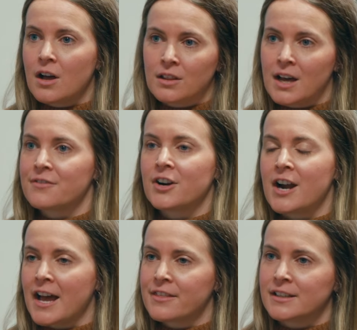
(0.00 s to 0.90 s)
A lot of our
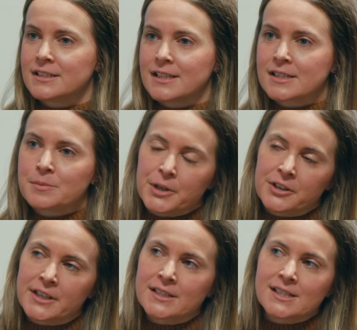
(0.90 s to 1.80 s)
athletes
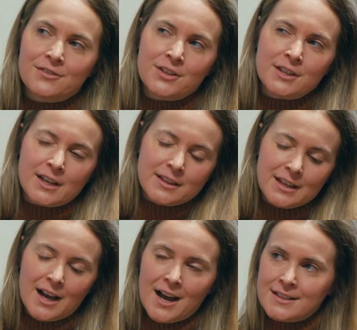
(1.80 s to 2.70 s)
experience even like
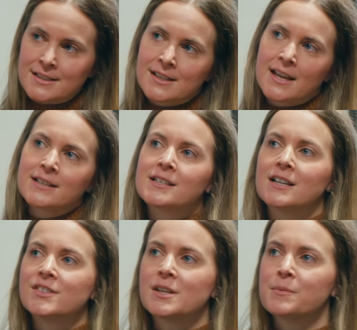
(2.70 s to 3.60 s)
the onset
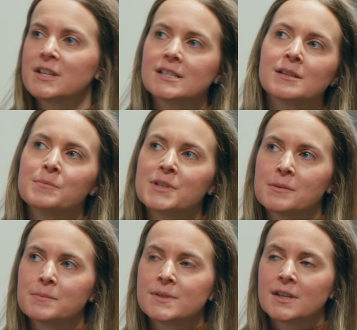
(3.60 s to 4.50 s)
of some of these
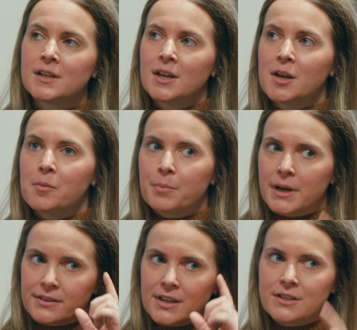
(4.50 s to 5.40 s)
symptoms,
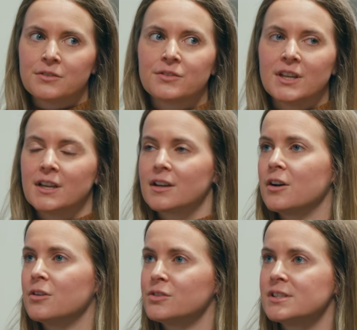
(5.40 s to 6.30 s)
but they don't think,
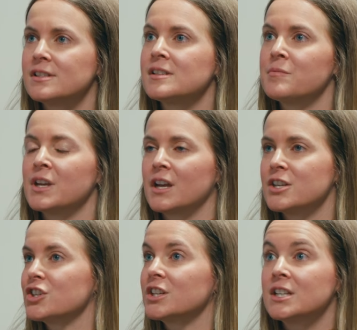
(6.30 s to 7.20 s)
oh, this is something I
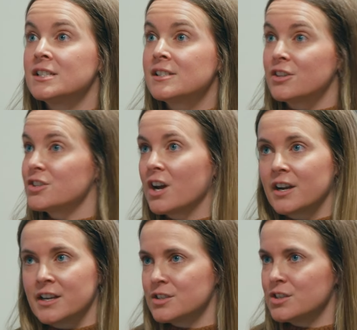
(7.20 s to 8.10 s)
should consider
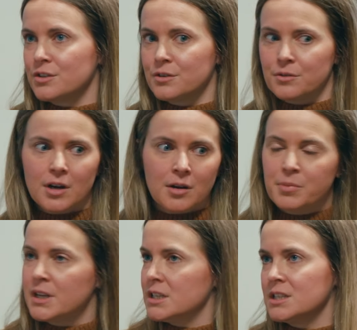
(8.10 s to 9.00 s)
talking to a
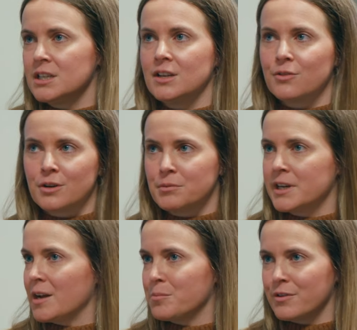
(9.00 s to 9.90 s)
PT or a
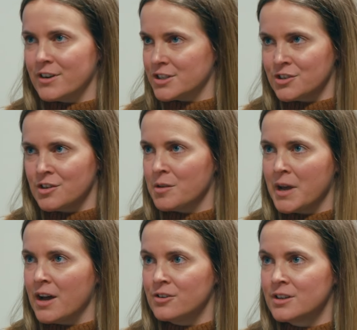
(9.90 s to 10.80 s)
rehab professional
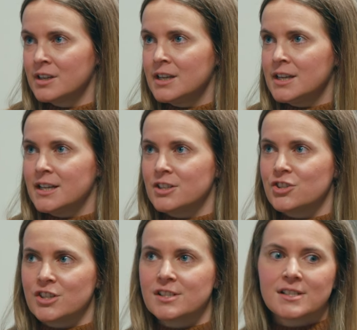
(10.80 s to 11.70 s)
about.
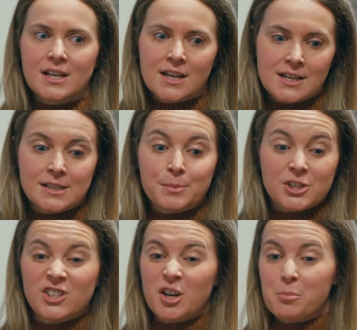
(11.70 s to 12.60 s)
It's just
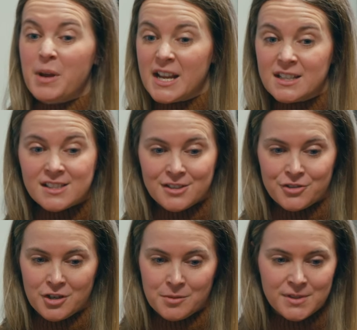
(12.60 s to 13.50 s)
especially in our pain
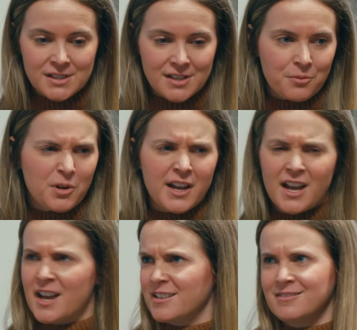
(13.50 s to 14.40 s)
syndromes, it's well, I
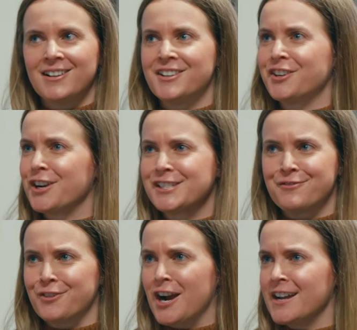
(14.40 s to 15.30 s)
had an
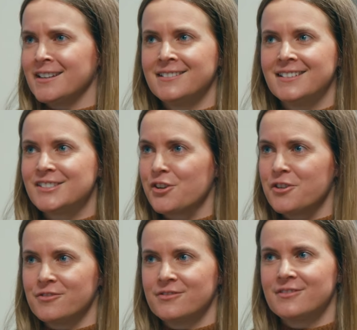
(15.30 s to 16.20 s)
aggressive ride,
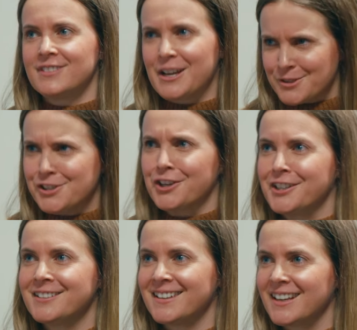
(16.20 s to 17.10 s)
so that was
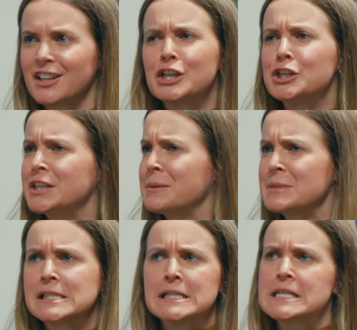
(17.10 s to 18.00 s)
good. Like a little
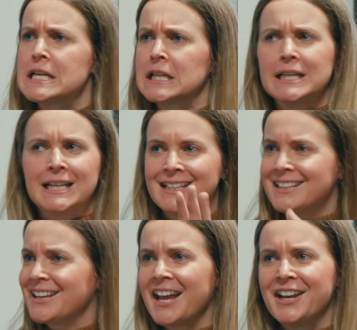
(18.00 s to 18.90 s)
numbness and tingling,
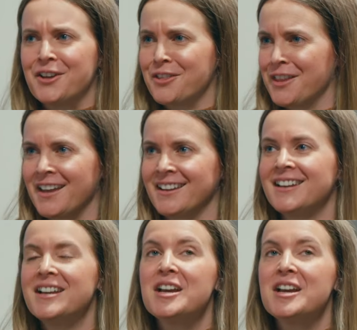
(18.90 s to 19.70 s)
ain't no thing.